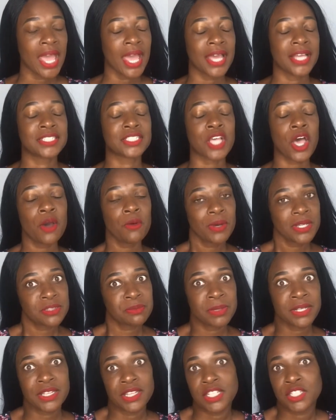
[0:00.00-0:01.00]
it's always
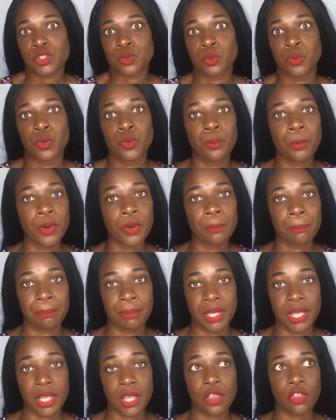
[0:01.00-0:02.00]
been this rumored
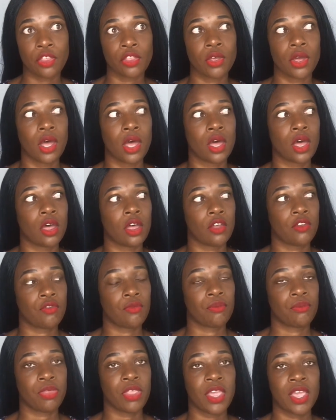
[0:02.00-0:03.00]
beef of
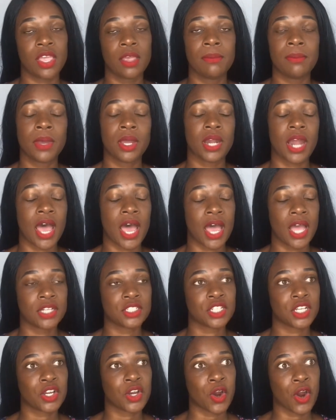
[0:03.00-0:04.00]
Nicki
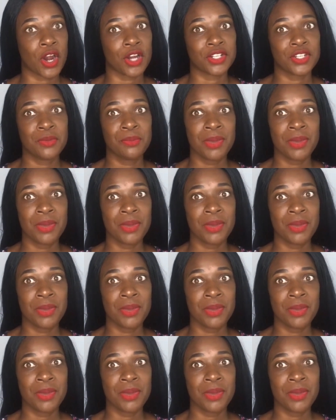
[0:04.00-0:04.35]
Minaj and Cardi